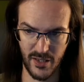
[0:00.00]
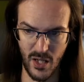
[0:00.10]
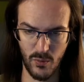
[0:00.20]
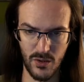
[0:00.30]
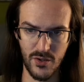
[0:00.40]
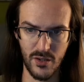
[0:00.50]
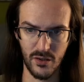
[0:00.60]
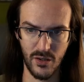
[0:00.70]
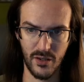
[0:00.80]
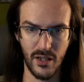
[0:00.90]
And I want you to
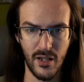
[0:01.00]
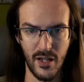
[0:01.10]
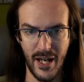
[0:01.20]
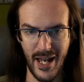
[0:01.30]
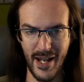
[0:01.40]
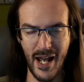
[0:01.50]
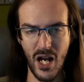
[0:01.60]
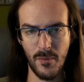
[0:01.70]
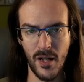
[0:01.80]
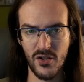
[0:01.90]
look at
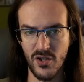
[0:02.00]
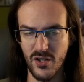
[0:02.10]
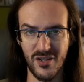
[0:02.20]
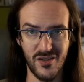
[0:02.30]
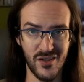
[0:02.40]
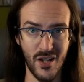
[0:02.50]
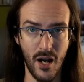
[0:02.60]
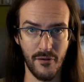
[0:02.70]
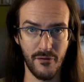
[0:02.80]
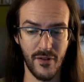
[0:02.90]
how much
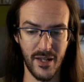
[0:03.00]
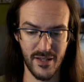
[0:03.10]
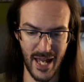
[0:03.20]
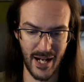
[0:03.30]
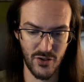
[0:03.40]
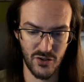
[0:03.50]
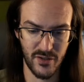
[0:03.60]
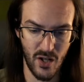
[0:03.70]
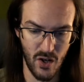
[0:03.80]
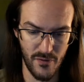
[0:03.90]
stuff is
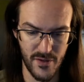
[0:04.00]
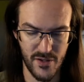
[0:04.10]
actually on the